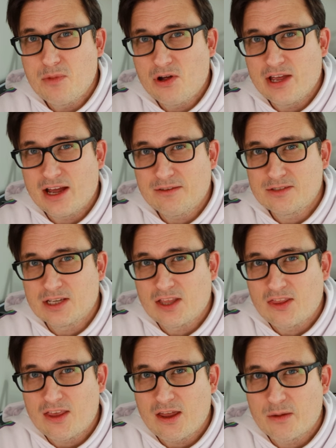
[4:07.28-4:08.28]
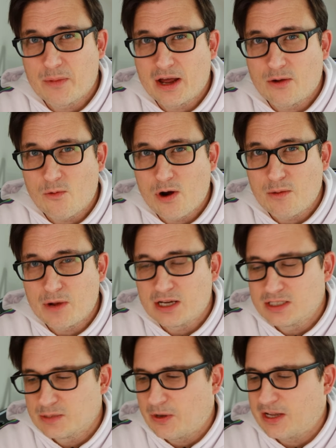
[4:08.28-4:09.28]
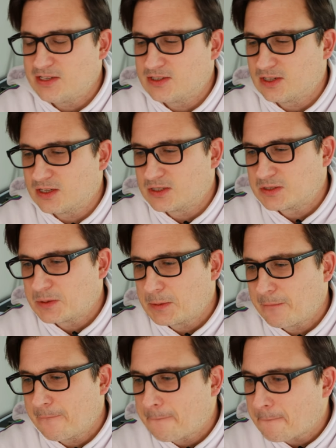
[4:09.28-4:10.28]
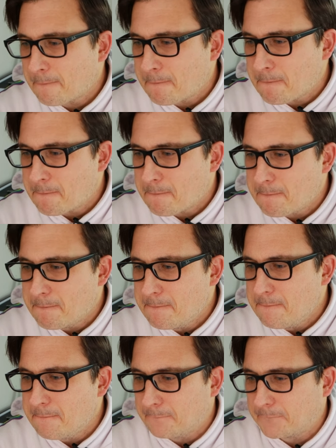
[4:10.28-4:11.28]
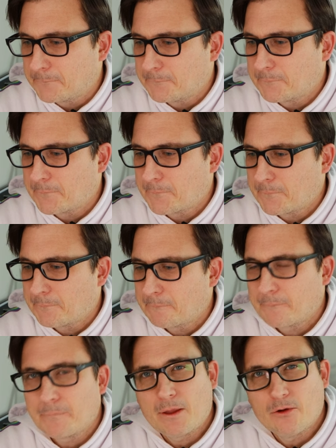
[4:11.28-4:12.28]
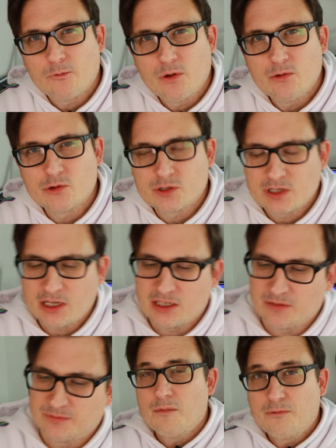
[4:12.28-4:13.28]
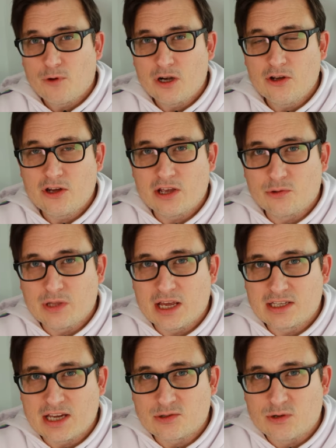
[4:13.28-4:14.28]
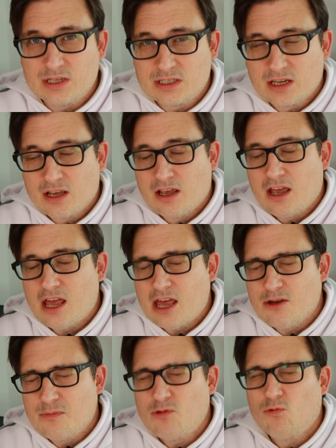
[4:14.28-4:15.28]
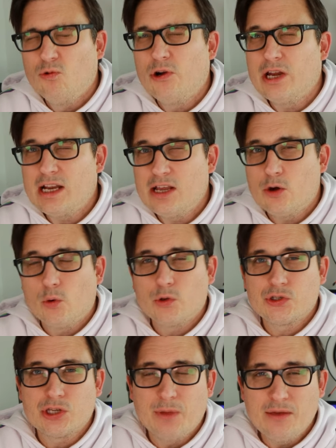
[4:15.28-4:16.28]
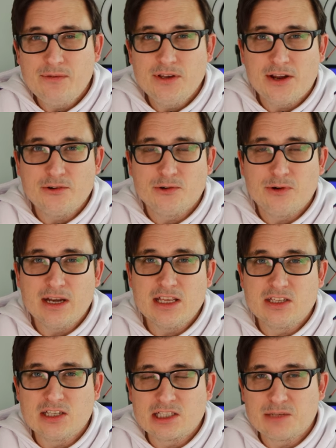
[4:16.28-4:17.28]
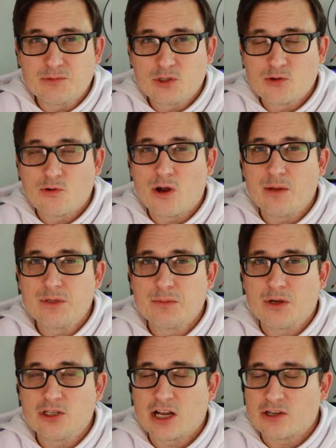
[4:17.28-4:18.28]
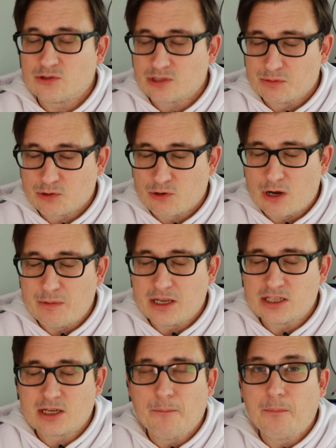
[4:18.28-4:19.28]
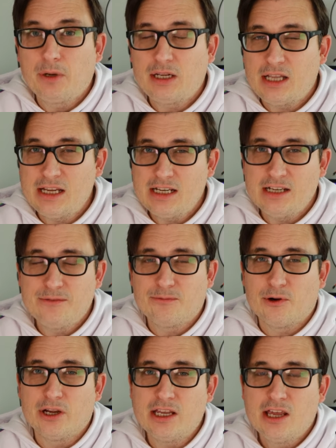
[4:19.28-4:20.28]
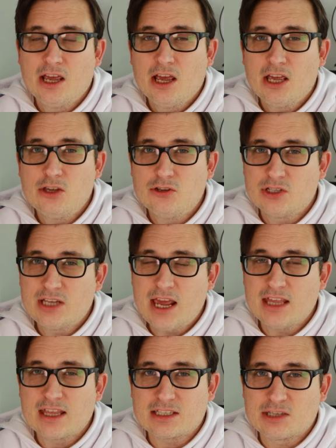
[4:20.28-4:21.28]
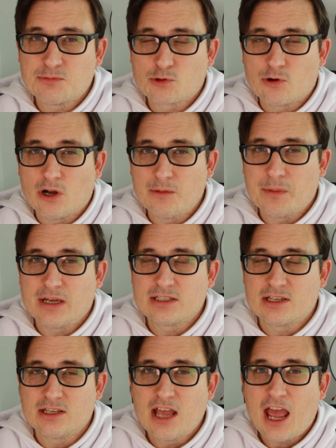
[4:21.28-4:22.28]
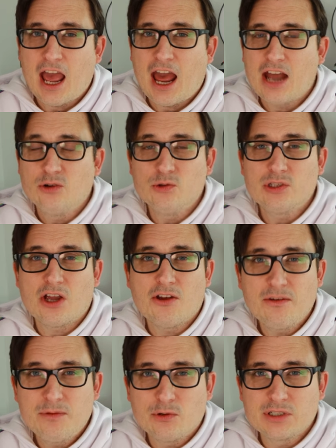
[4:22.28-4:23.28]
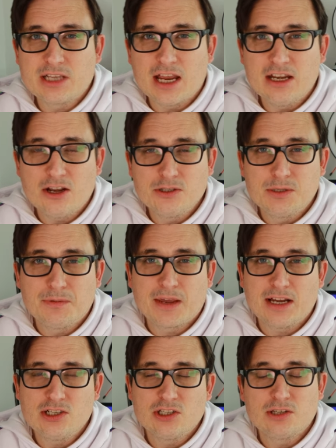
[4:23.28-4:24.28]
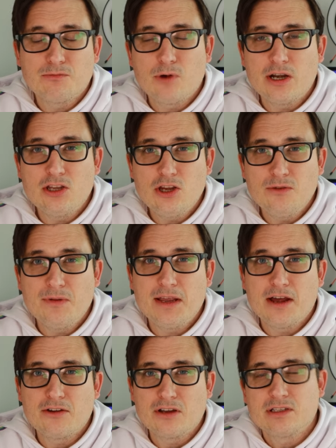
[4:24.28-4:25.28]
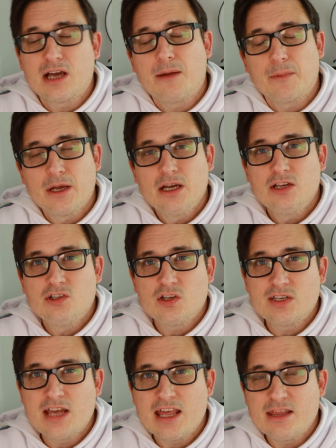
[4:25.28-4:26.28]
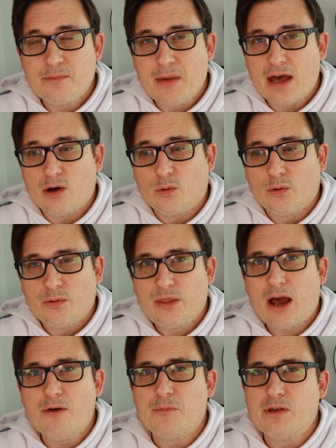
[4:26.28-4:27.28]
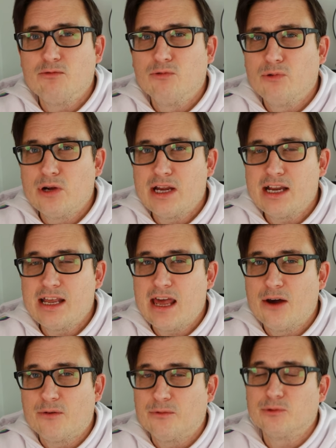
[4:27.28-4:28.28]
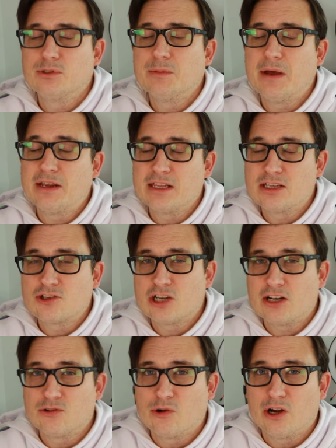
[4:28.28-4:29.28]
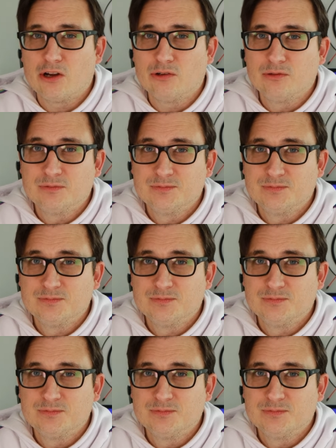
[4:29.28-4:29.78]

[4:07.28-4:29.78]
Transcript: might have to think about where I'm going to place this. We will see. Before I look at all the accessories, it would be really awesome if you don't already to subscribe to my channel. Subscribing is completely free. You just hit that subscribe button. And also, if you want to get notifications of when a new video goes up, just hit the bell. That would be really helpful to make this channel grow.